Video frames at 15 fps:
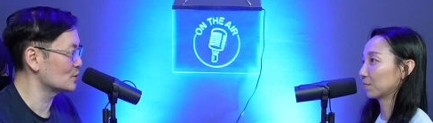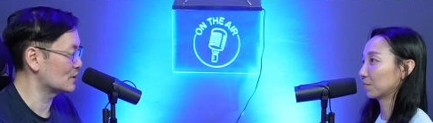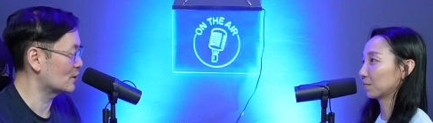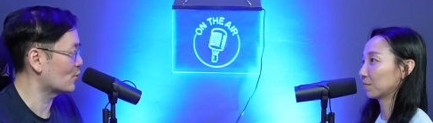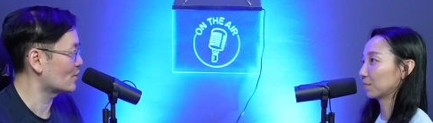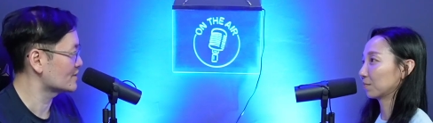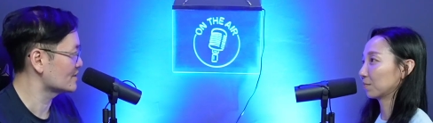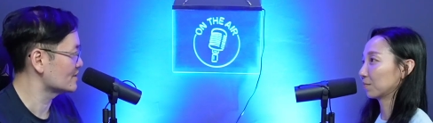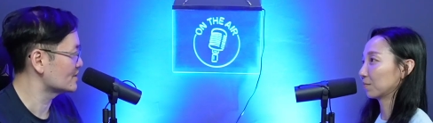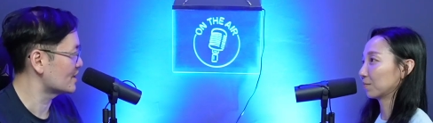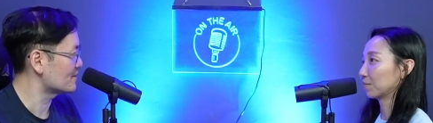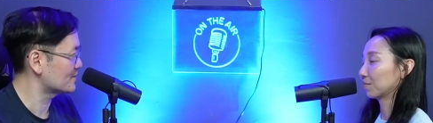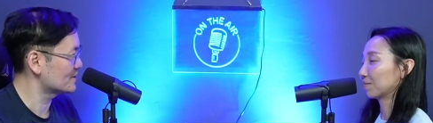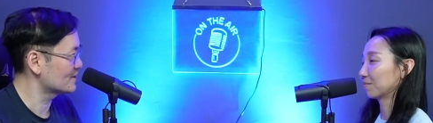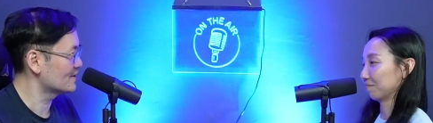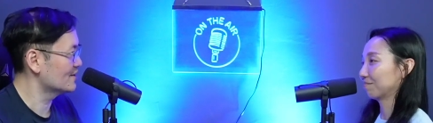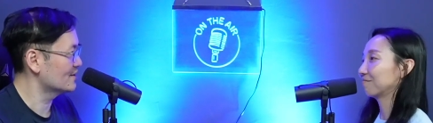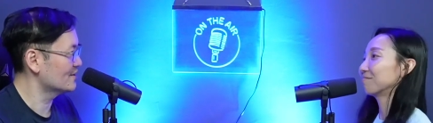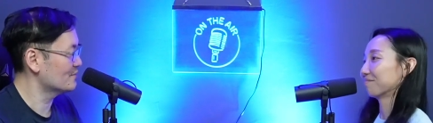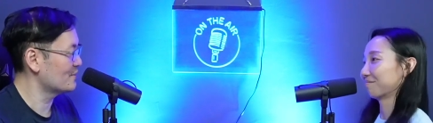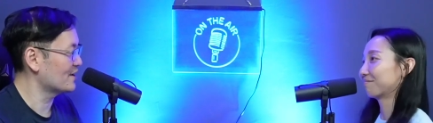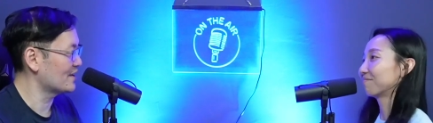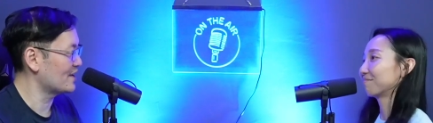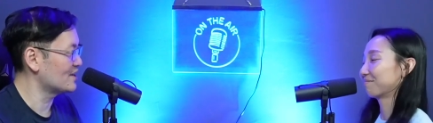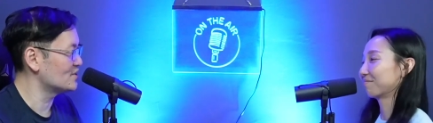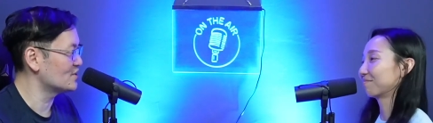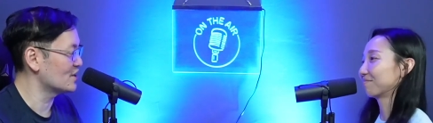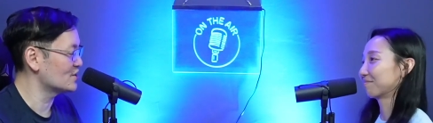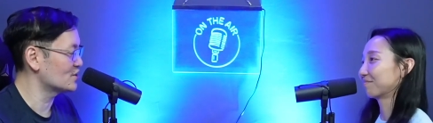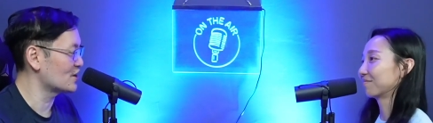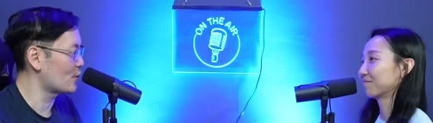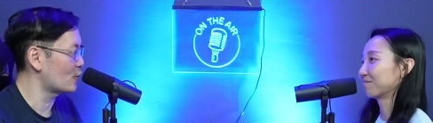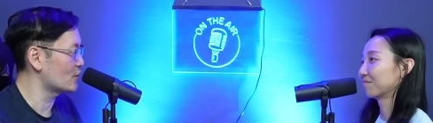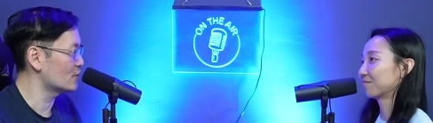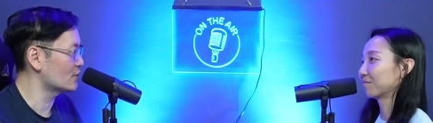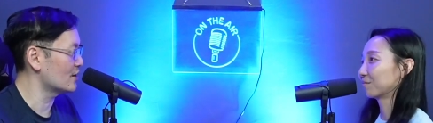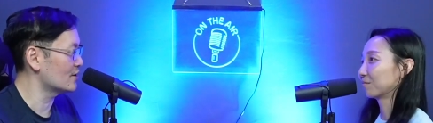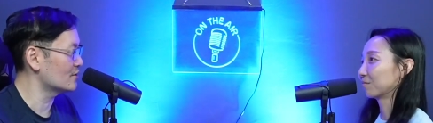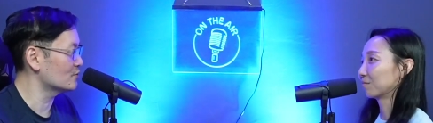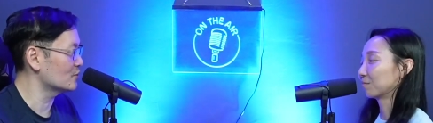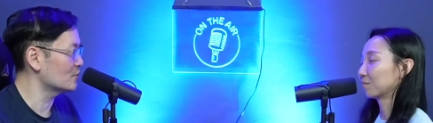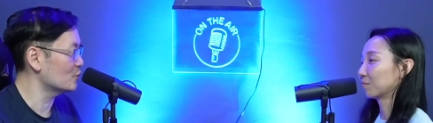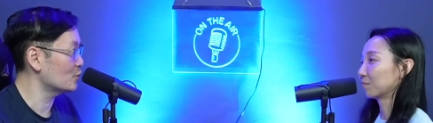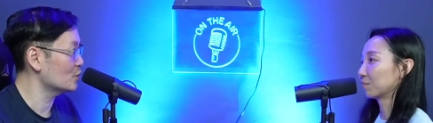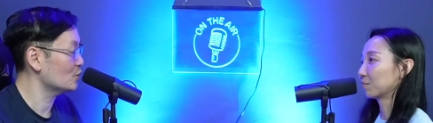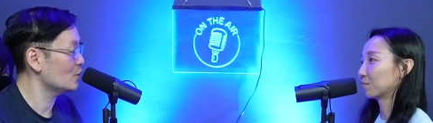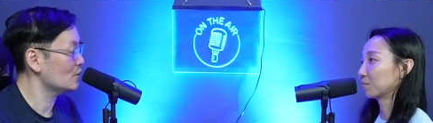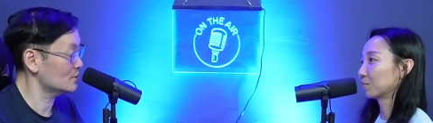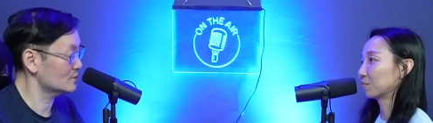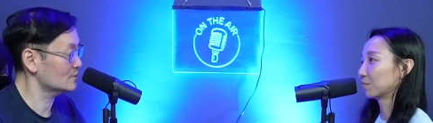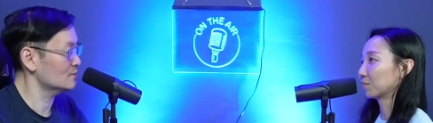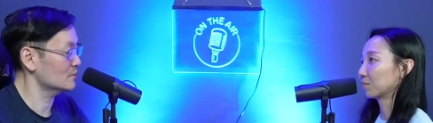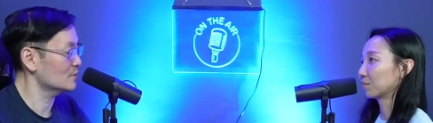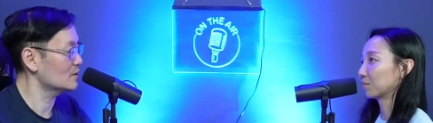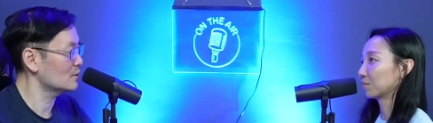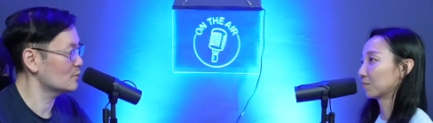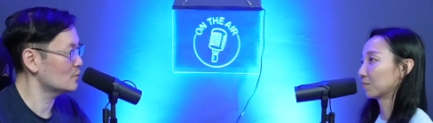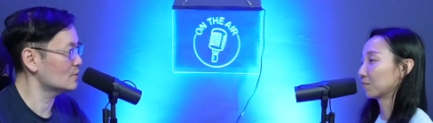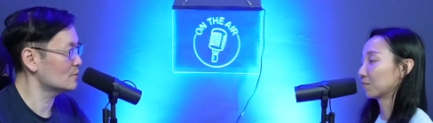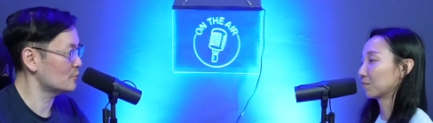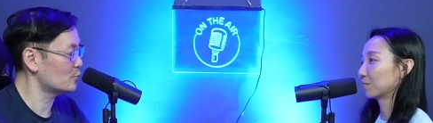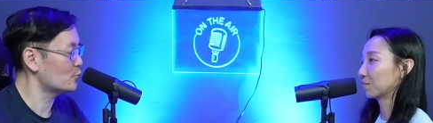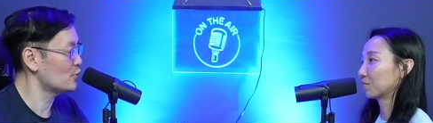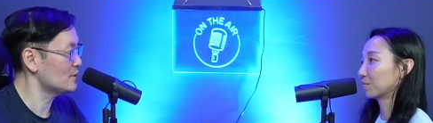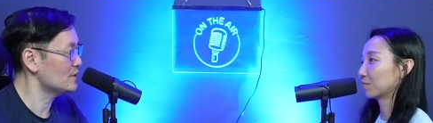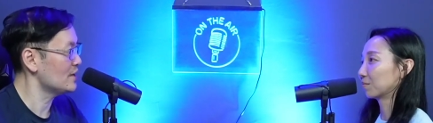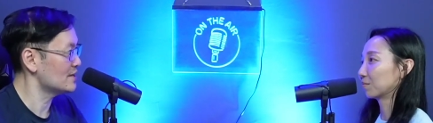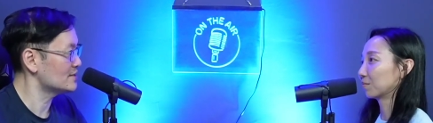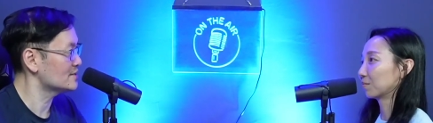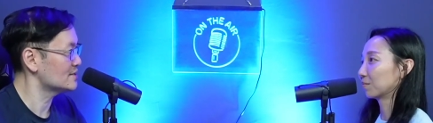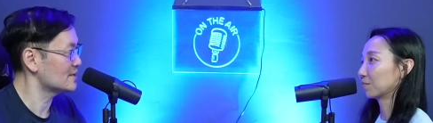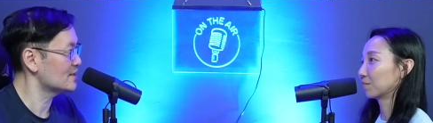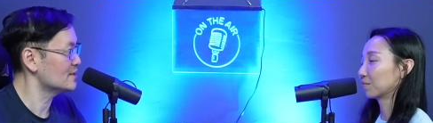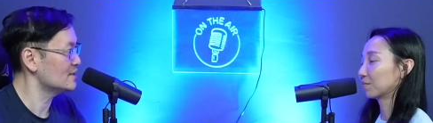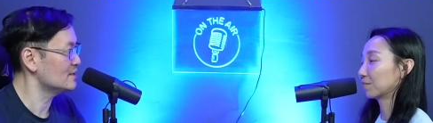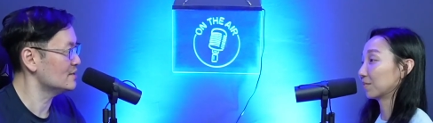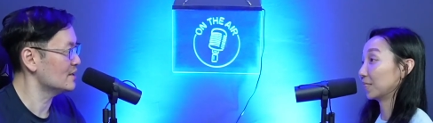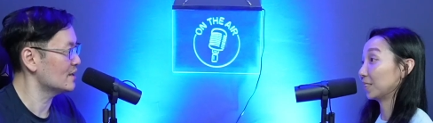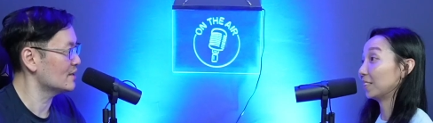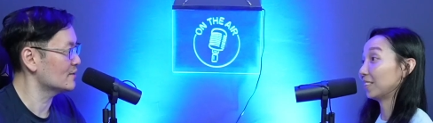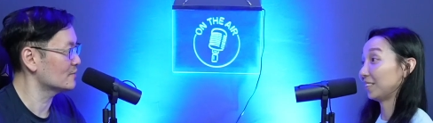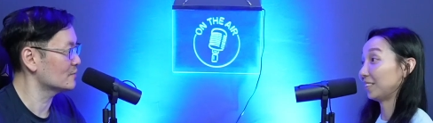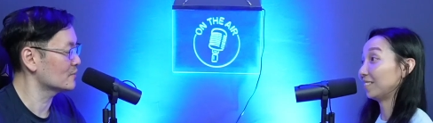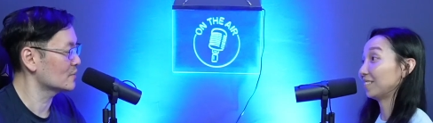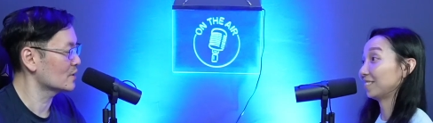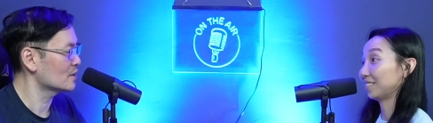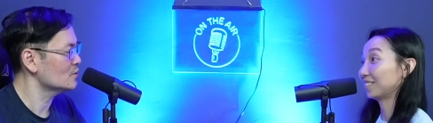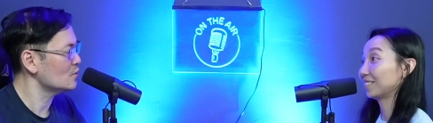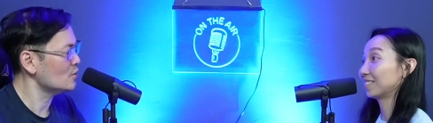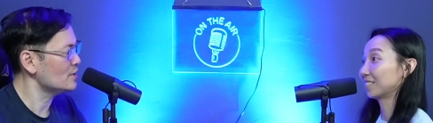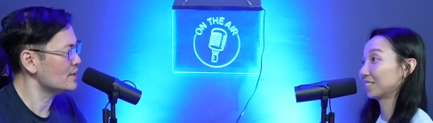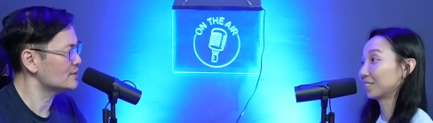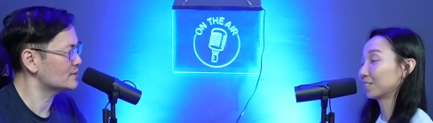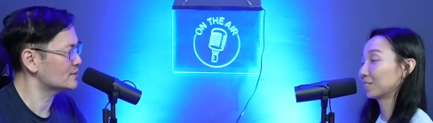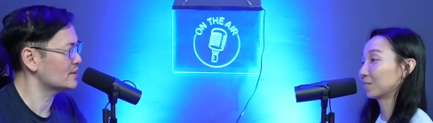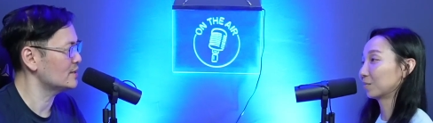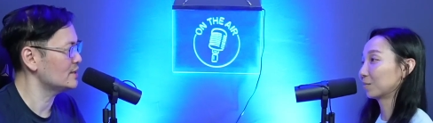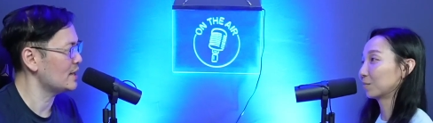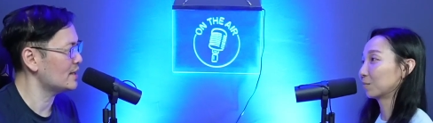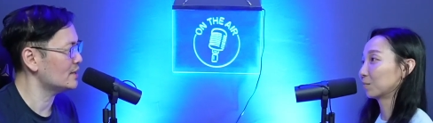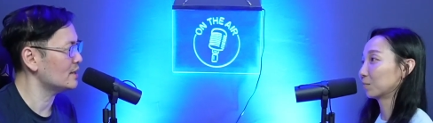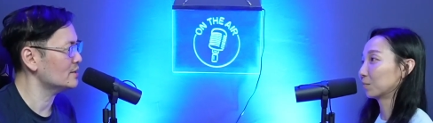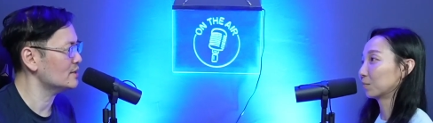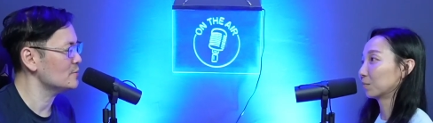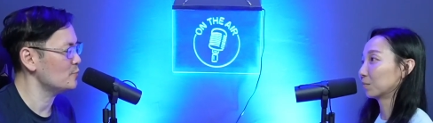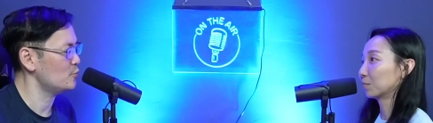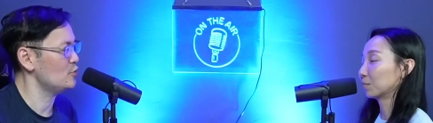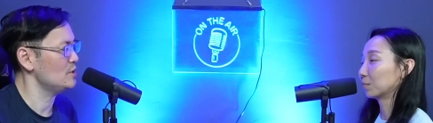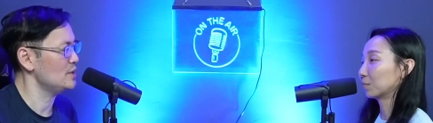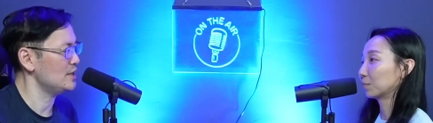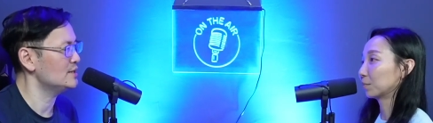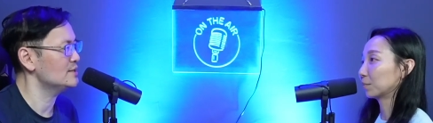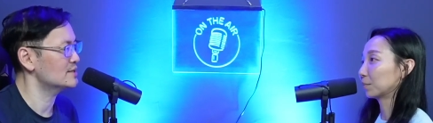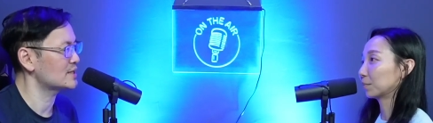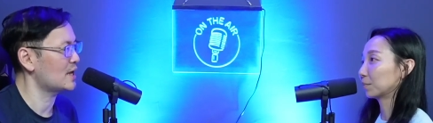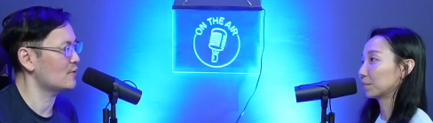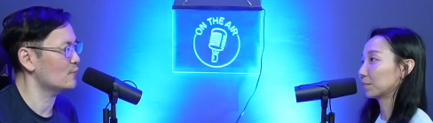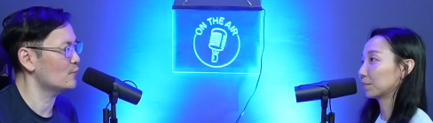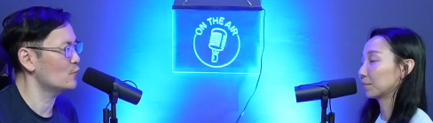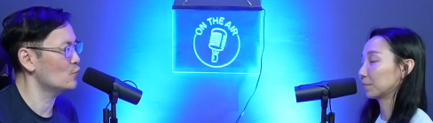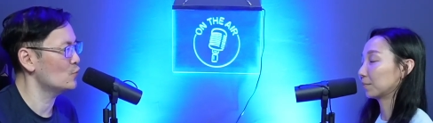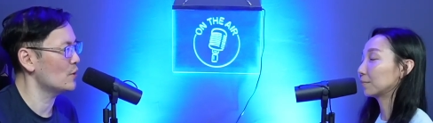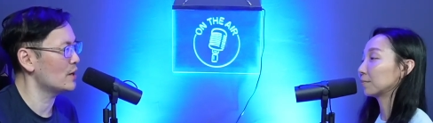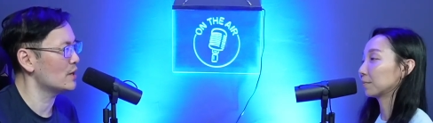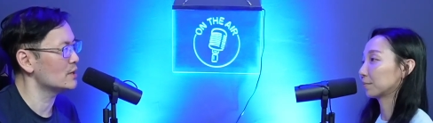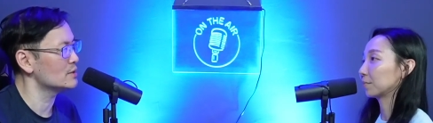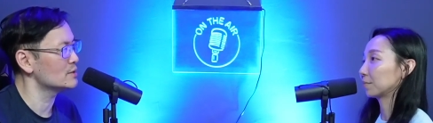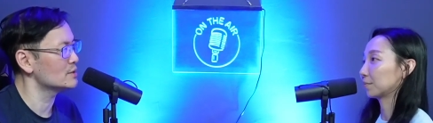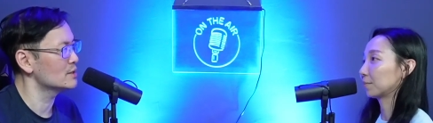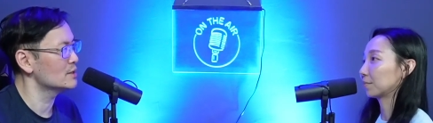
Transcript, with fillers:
Speaker 1: Keluar Sekejap by KJ and Shahril, and we thought they were pretty entertaining mm-hmm. and mm-hmm. not only entertaining, I, I think pretty insightful. And